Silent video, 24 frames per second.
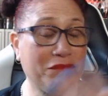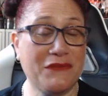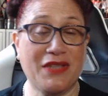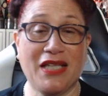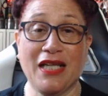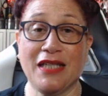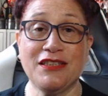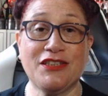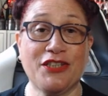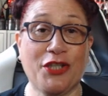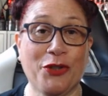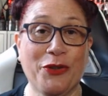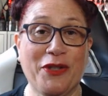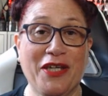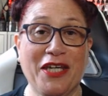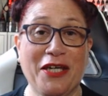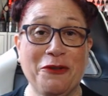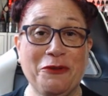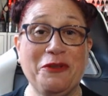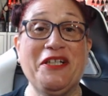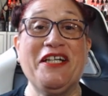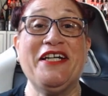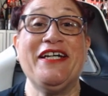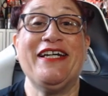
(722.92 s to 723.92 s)
Glasgow
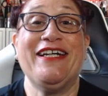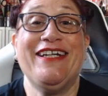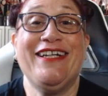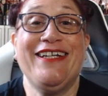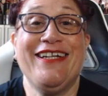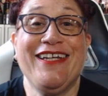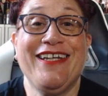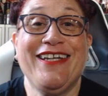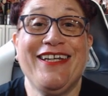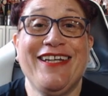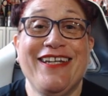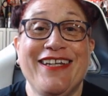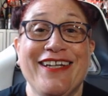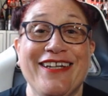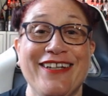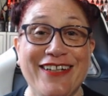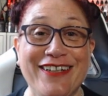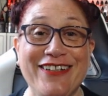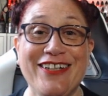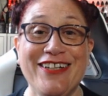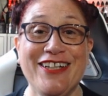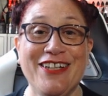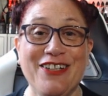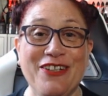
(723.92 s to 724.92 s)
girl.
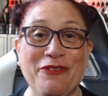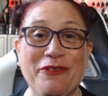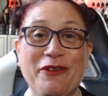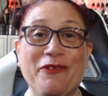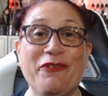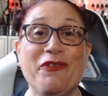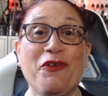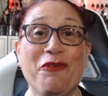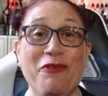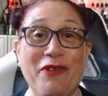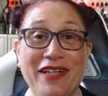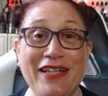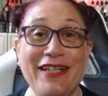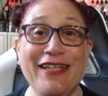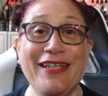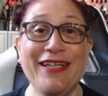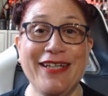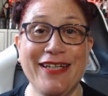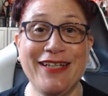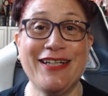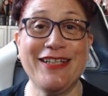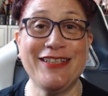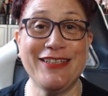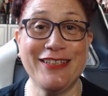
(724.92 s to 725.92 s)
With a
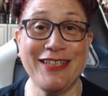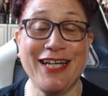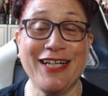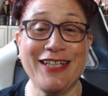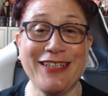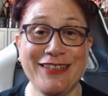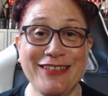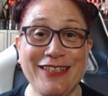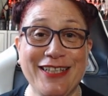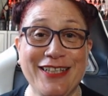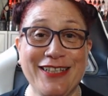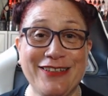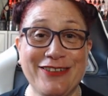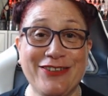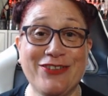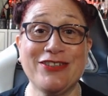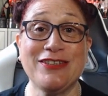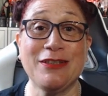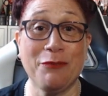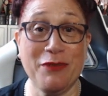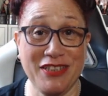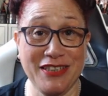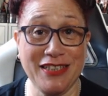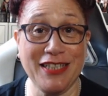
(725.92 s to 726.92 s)
really English accent,
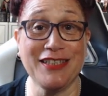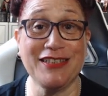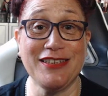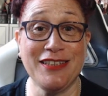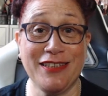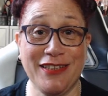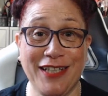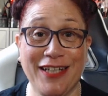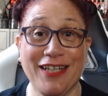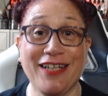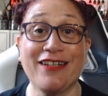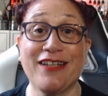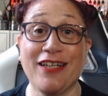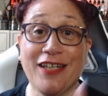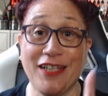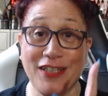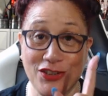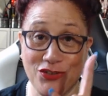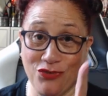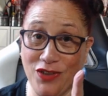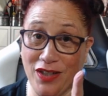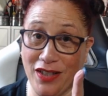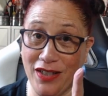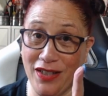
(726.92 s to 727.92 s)
because I'm a Sassenach.
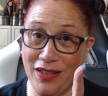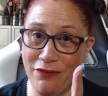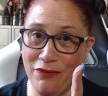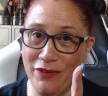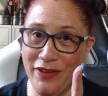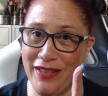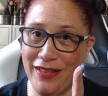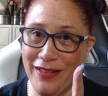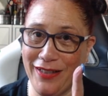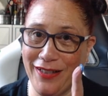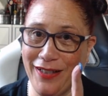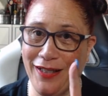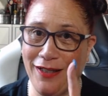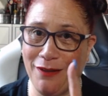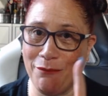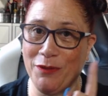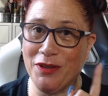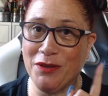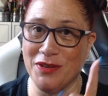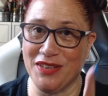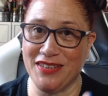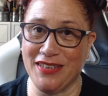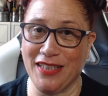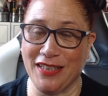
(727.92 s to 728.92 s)
That's right, I really am
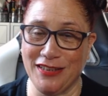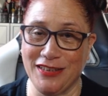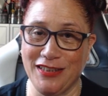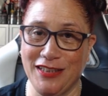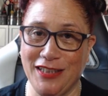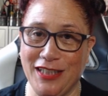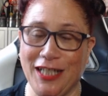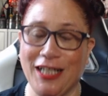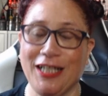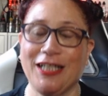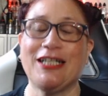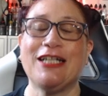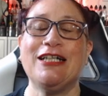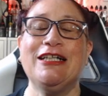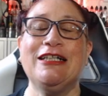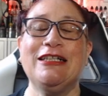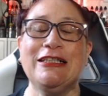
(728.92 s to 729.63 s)
a Sassenach.